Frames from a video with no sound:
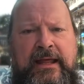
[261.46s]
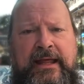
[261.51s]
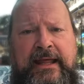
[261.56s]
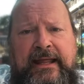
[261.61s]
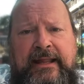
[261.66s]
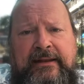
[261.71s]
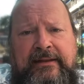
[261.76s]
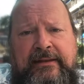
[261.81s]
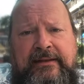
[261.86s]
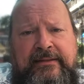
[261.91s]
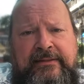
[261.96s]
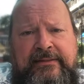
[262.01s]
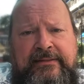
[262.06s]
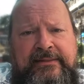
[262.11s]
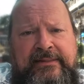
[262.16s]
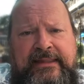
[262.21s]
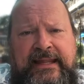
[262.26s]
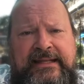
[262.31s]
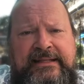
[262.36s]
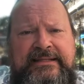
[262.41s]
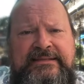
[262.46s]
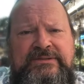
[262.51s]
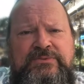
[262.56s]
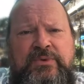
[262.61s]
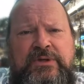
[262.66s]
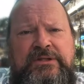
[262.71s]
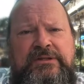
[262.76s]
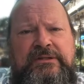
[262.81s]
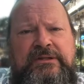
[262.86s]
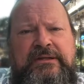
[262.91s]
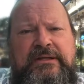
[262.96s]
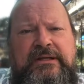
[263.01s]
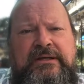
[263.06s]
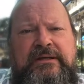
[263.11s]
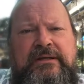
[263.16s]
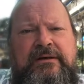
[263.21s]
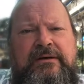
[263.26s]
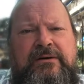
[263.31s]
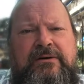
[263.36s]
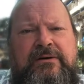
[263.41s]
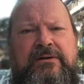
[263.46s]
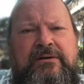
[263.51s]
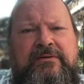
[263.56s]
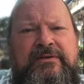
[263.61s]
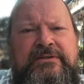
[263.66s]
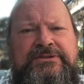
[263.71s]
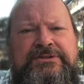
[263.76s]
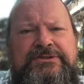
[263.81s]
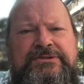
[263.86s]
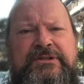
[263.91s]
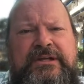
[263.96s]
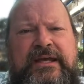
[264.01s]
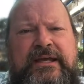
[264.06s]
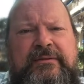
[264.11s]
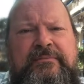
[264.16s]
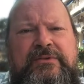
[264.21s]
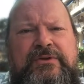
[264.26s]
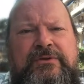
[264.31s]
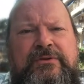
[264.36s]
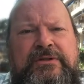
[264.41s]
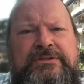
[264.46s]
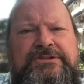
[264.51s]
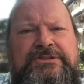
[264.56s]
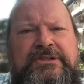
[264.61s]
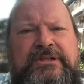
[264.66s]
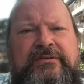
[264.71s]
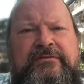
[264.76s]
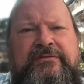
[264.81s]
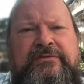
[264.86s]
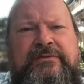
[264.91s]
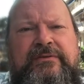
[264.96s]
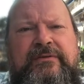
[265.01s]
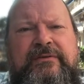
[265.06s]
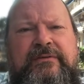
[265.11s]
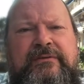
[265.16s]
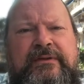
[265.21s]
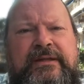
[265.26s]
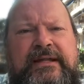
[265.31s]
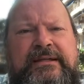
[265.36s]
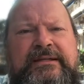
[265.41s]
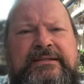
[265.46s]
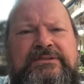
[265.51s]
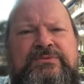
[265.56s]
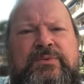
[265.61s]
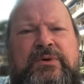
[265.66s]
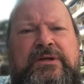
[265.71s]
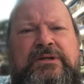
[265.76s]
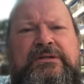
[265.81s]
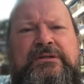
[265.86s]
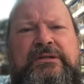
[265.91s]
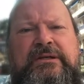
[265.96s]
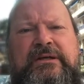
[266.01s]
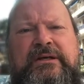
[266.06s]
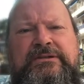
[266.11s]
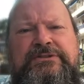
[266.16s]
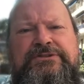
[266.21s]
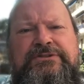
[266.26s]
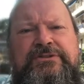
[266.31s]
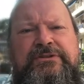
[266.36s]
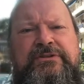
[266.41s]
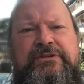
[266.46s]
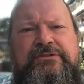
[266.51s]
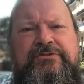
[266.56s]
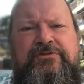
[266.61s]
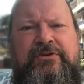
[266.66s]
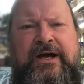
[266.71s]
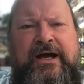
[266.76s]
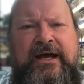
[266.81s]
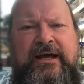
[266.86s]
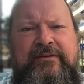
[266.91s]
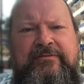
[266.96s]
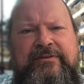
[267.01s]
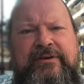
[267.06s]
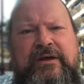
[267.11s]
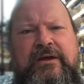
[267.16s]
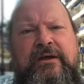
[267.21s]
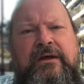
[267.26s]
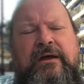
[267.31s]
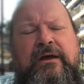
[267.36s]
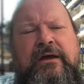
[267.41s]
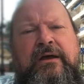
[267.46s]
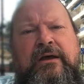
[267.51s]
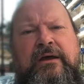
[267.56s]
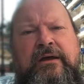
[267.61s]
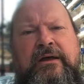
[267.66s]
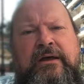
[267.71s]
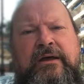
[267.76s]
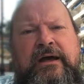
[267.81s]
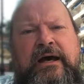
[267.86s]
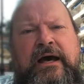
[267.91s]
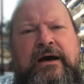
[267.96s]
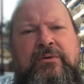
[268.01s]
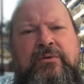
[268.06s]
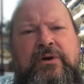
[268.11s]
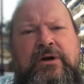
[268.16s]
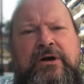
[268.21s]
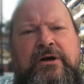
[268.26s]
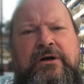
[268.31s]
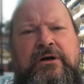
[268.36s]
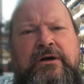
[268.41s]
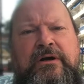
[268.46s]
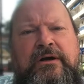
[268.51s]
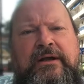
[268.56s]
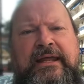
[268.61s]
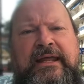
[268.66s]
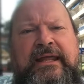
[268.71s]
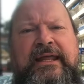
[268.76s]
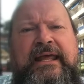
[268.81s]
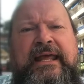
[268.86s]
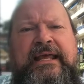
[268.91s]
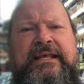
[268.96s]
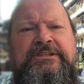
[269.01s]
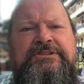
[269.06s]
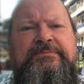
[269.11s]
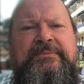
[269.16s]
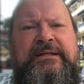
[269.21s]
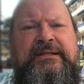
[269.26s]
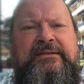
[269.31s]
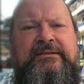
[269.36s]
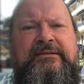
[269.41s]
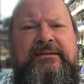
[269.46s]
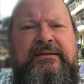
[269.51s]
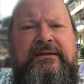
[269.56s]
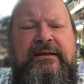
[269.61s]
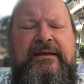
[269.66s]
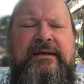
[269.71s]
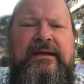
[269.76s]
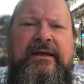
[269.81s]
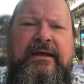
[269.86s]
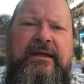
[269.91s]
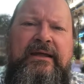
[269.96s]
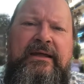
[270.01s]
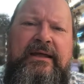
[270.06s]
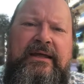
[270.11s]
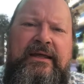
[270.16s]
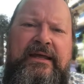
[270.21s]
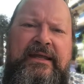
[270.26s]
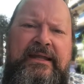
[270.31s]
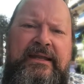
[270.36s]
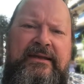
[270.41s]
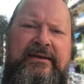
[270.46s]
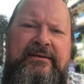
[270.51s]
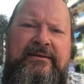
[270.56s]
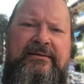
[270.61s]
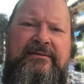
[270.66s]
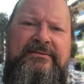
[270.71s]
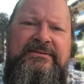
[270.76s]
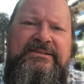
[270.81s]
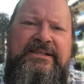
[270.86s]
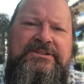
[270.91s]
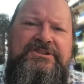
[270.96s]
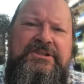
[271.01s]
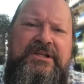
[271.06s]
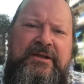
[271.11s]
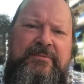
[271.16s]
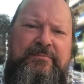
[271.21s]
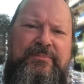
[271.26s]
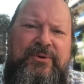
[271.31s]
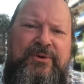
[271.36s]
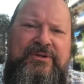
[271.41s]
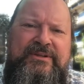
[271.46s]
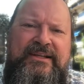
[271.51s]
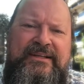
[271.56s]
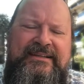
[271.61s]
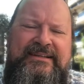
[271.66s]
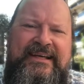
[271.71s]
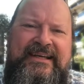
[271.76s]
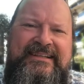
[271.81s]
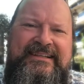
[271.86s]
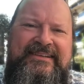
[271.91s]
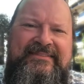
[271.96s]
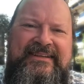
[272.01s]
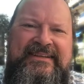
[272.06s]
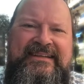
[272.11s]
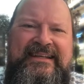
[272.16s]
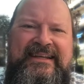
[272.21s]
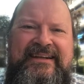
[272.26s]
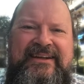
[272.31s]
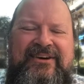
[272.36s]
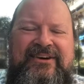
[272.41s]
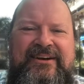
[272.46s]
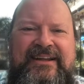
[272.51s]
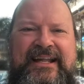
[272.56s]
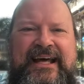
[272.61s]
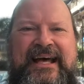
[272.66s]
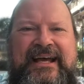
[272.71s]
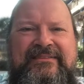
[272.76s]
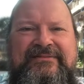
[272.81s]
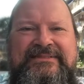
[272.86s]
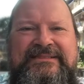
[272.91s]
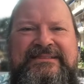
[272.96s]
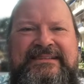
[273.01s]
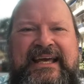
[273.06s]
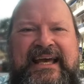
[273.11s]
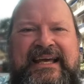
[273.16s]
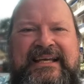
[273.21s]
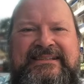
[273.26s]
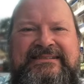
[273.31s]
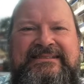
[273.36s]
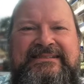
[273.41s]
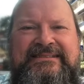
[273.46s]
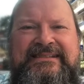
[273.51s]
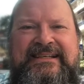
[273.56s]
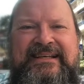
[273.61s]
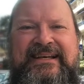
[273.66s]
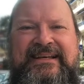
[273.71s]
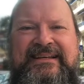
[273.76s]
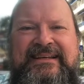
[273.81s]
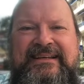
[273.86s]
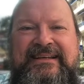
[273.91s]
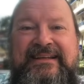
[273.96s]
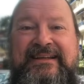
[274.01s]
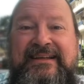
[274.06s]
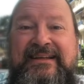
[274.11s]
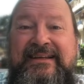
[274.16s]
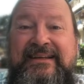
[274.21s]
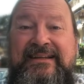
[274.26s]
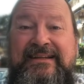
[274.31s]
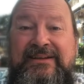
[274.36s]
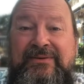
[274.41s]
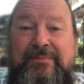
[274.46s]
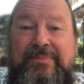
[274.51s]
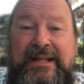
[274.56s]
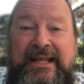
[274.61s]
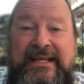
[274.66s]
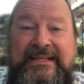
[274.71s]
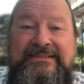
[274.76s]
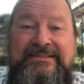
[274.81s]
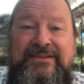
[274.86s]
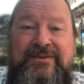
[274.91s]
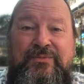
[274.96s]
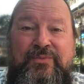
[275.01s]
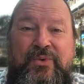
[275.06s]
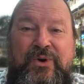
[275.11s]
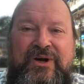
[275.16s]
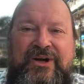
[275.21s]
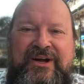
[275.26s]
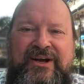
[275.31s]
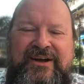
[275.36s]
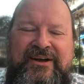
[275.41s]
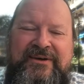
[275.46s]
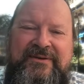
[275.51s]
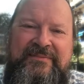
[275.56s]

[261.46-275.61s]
And that is what uh, all of us should aim to achieve. That is what uh, should drive uh, our engagement uh, in such an important activity in our lives as uh, uh, the place of work.